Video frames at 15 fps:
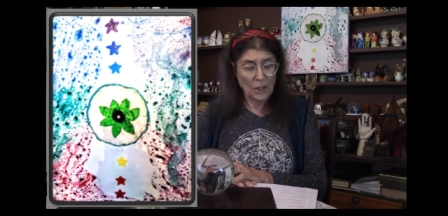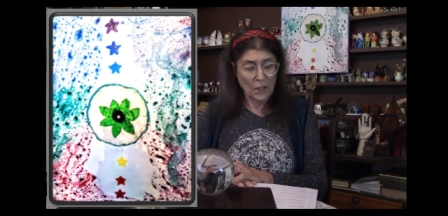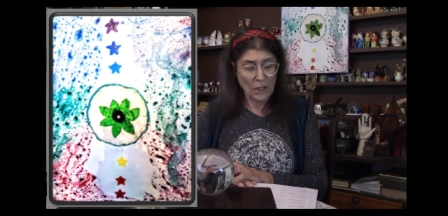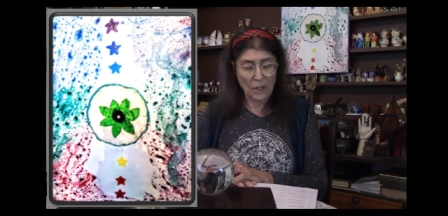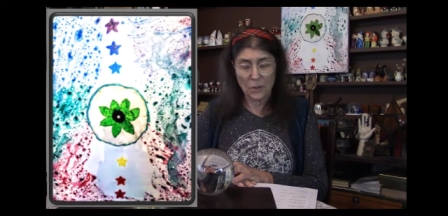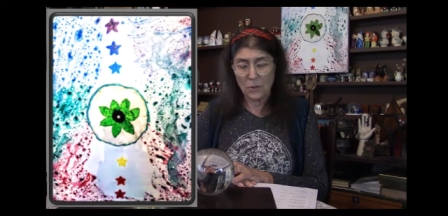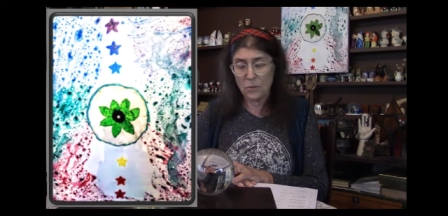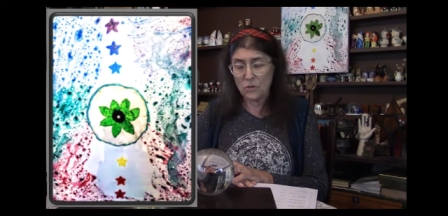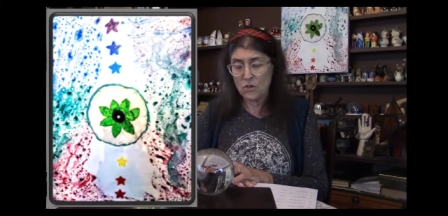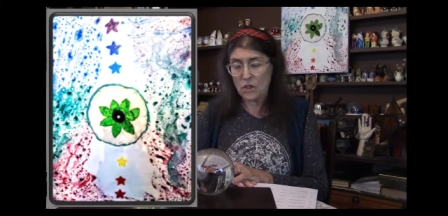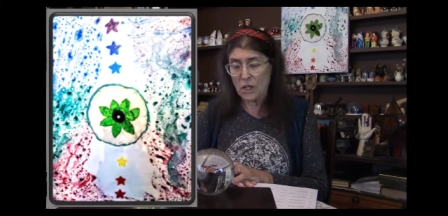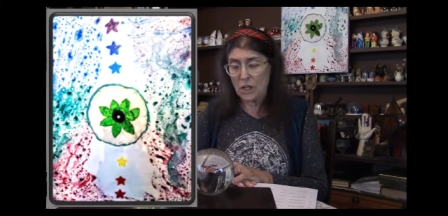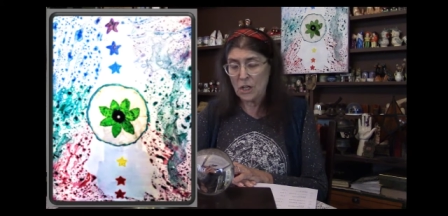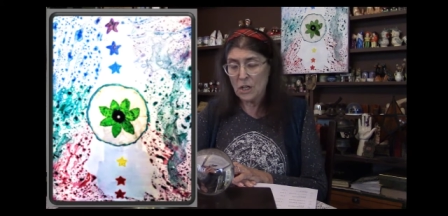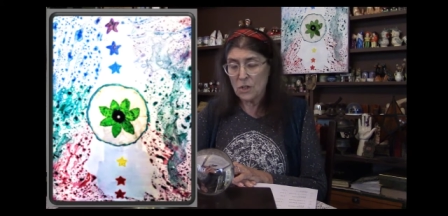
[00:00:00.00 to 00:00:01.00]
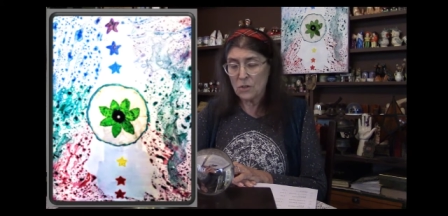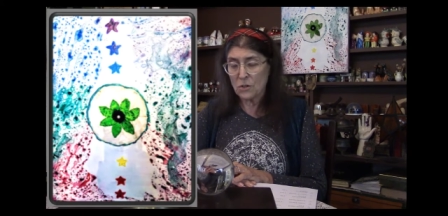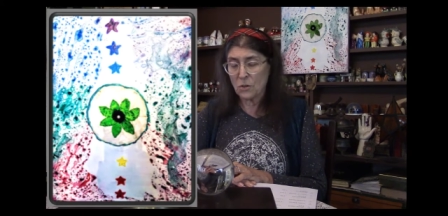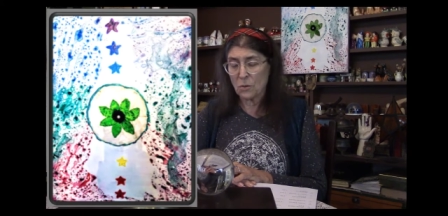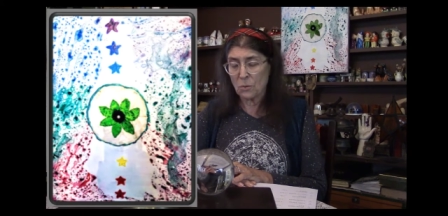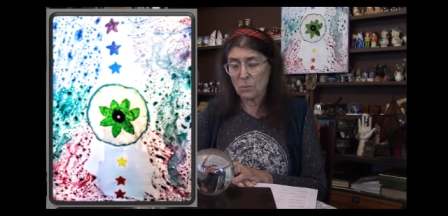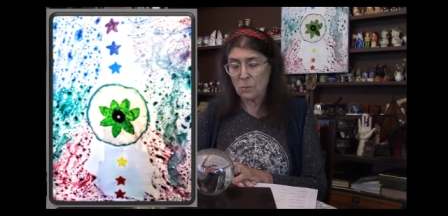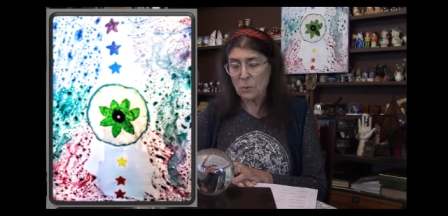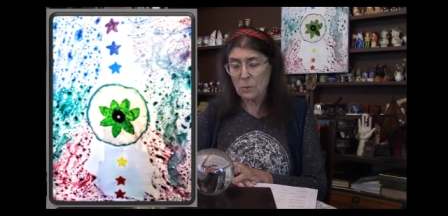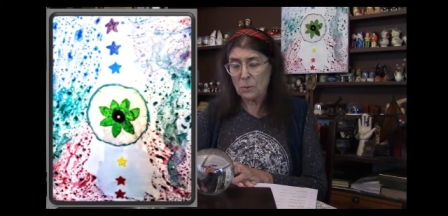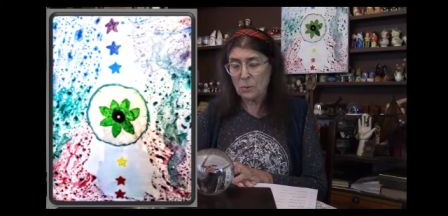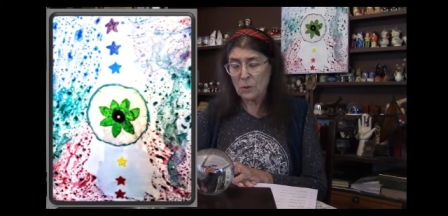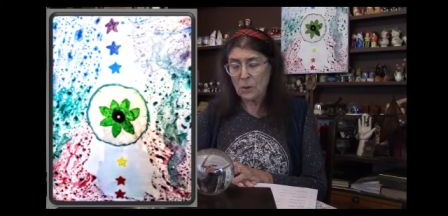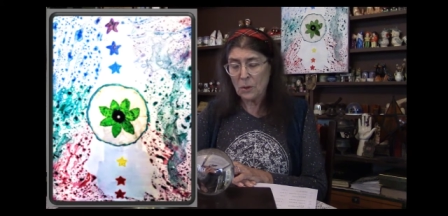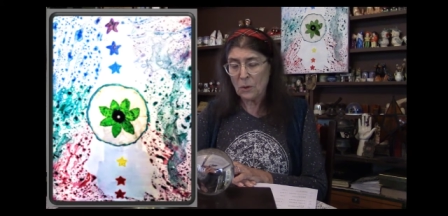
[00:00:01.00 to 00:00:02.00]
energy to the
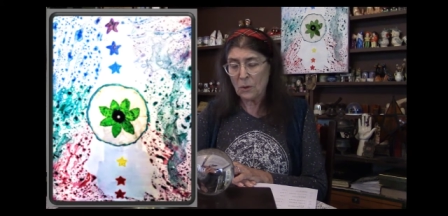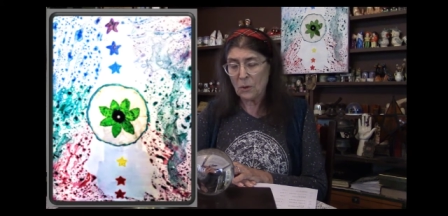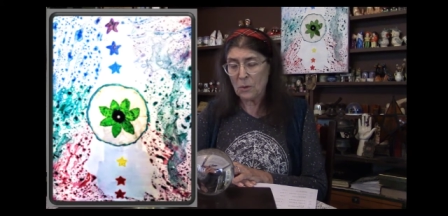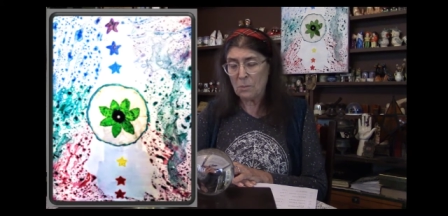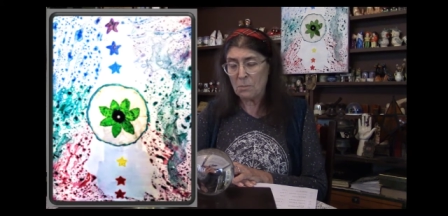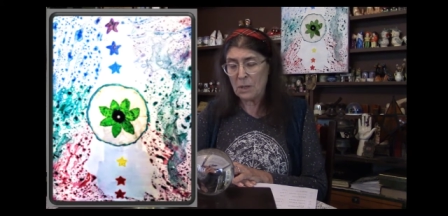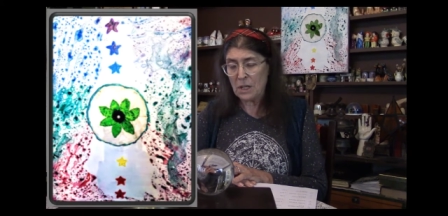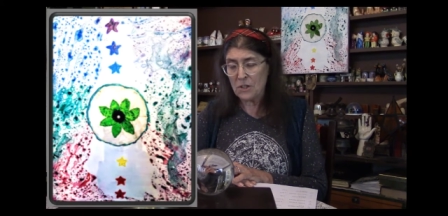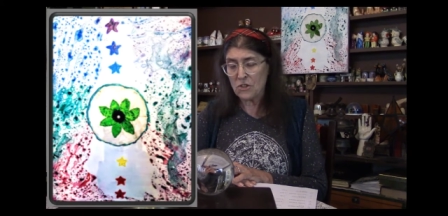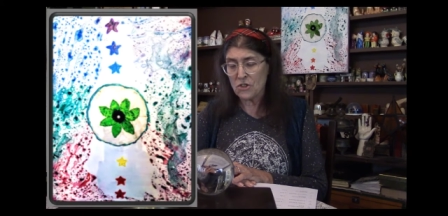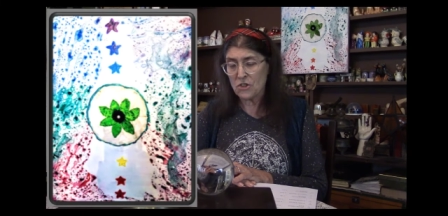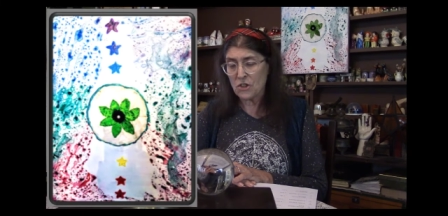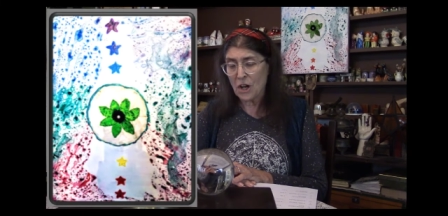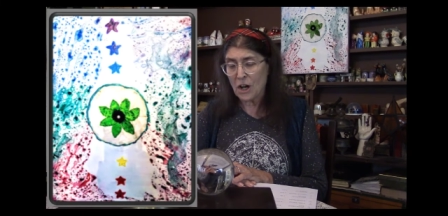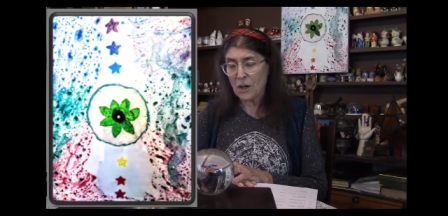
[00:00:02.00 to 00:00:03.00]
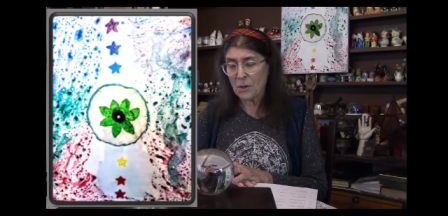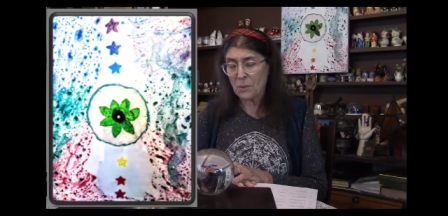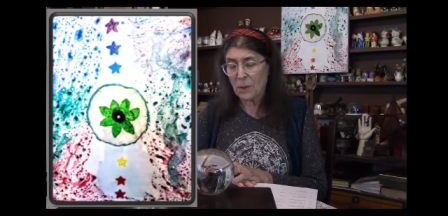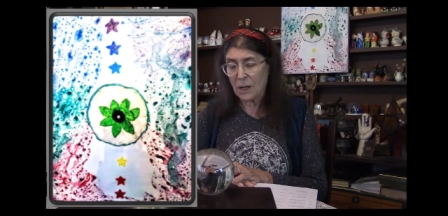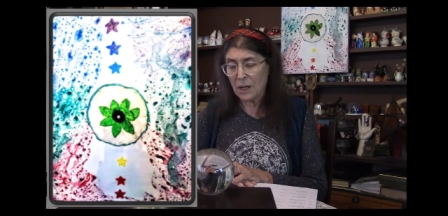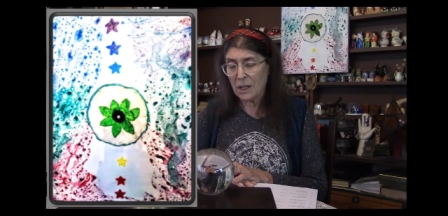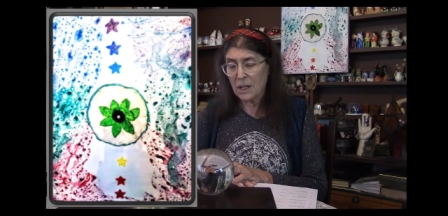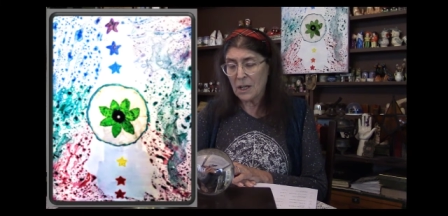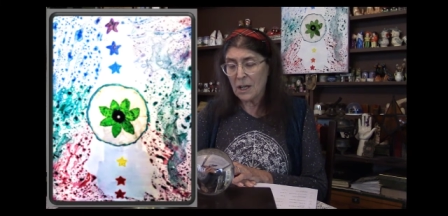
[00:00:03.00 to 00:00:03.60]
root or the base chakra.